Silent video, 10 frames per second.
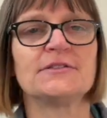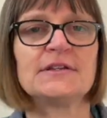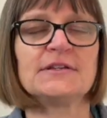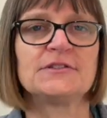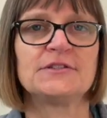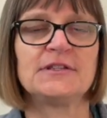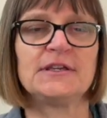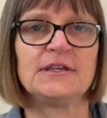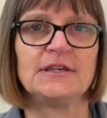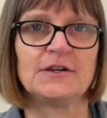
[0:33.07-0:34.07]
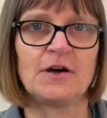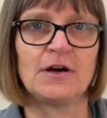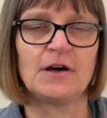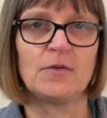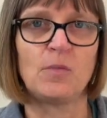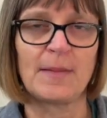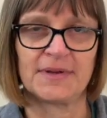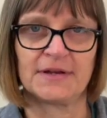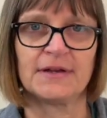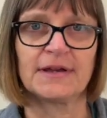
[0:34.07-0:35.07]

is the weapon.